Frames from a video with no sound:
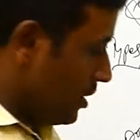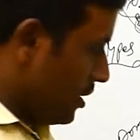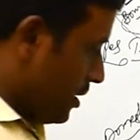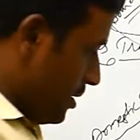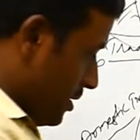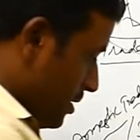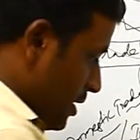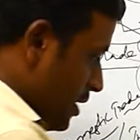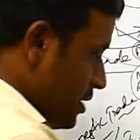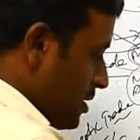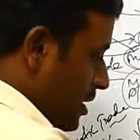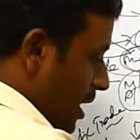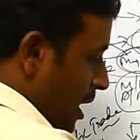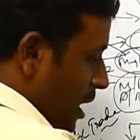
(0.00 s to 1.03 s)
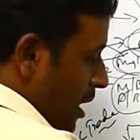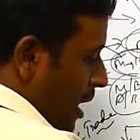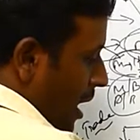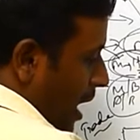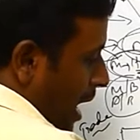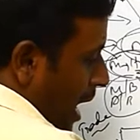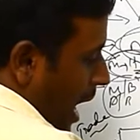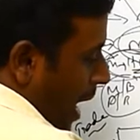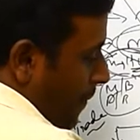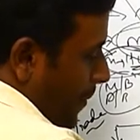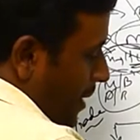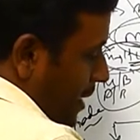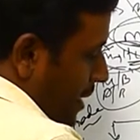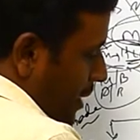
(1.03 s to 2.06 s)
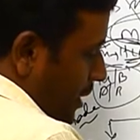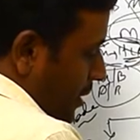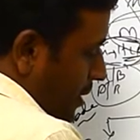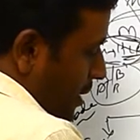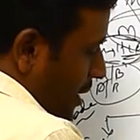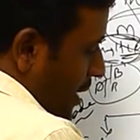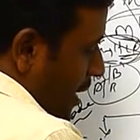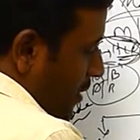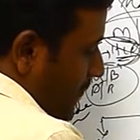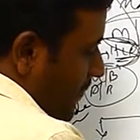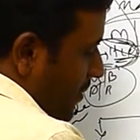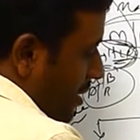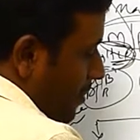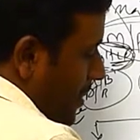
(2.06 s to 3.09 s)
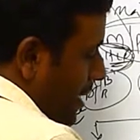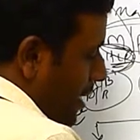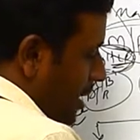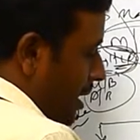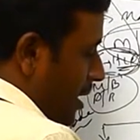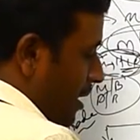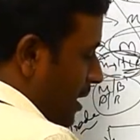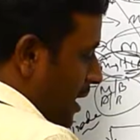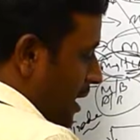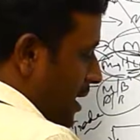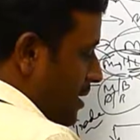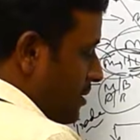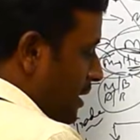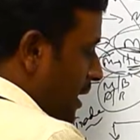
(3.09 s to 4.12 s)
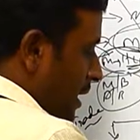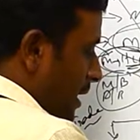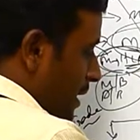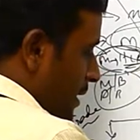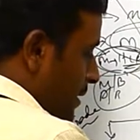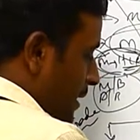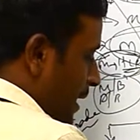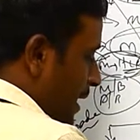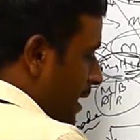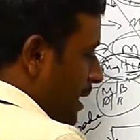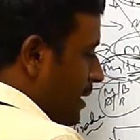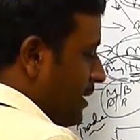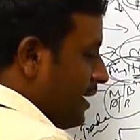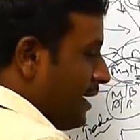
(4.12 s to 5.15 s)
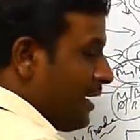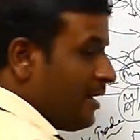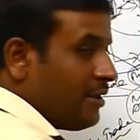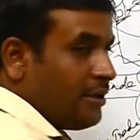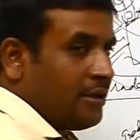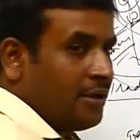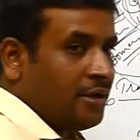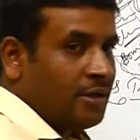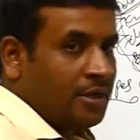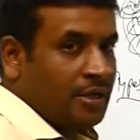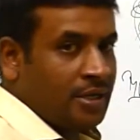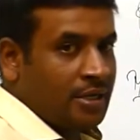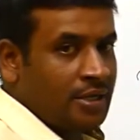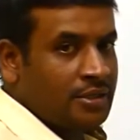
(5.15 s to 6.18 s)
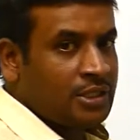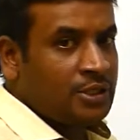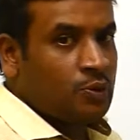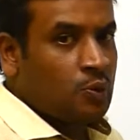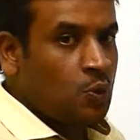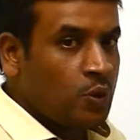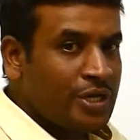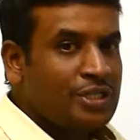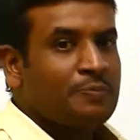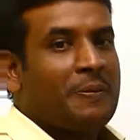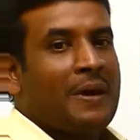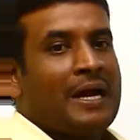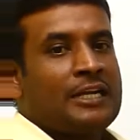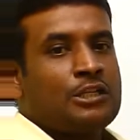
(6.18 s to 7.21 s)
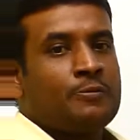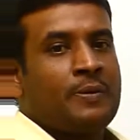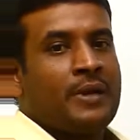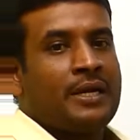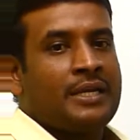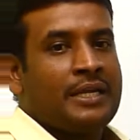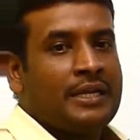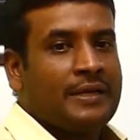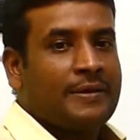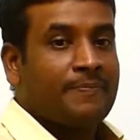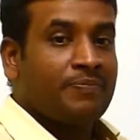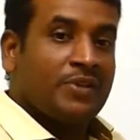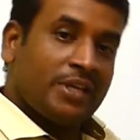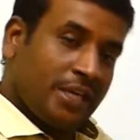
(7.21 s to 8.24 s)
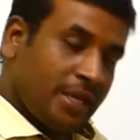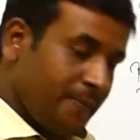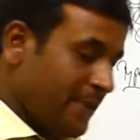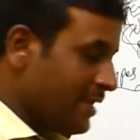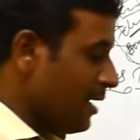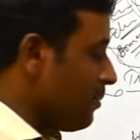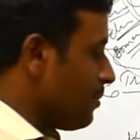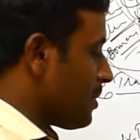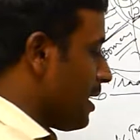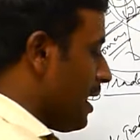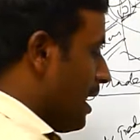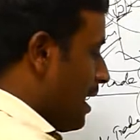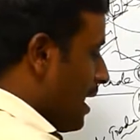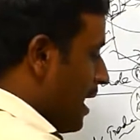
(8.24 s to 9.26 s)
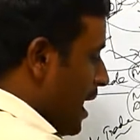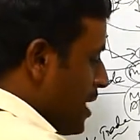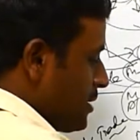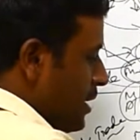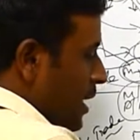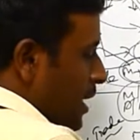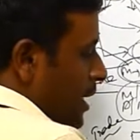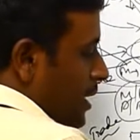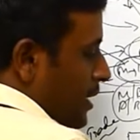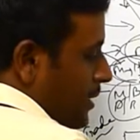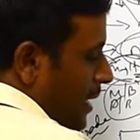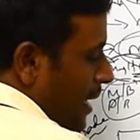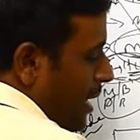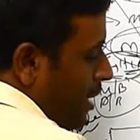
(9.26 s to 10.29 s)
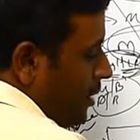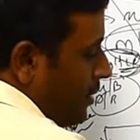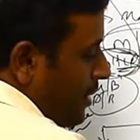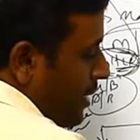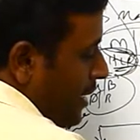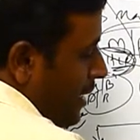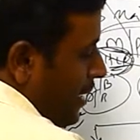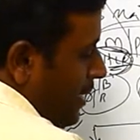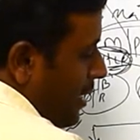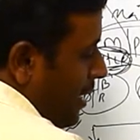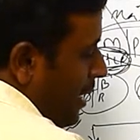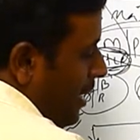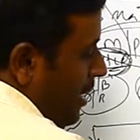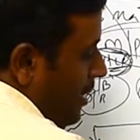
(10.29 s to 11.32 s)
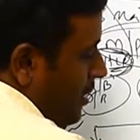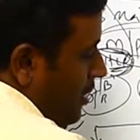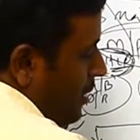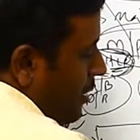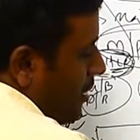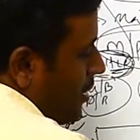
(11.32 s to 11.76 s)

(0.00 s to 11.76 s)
In this happening trade will be called as retail trade. In that who is participating, he become called as retail trader.